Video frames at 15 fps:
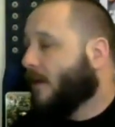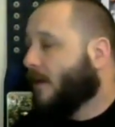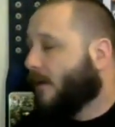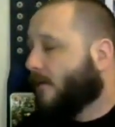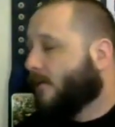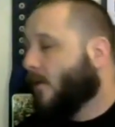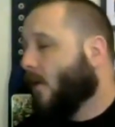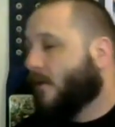and
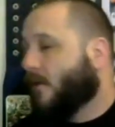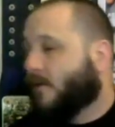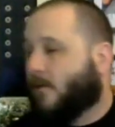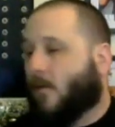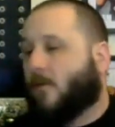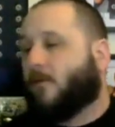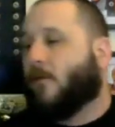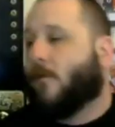so on and
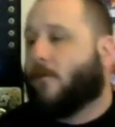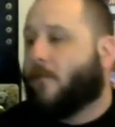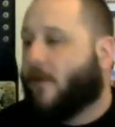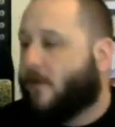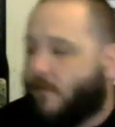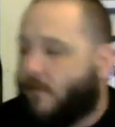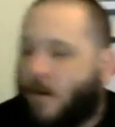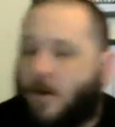so forth. But
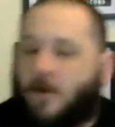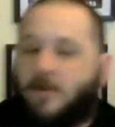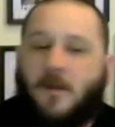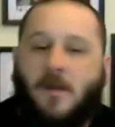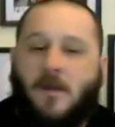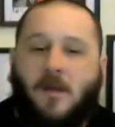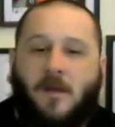as far as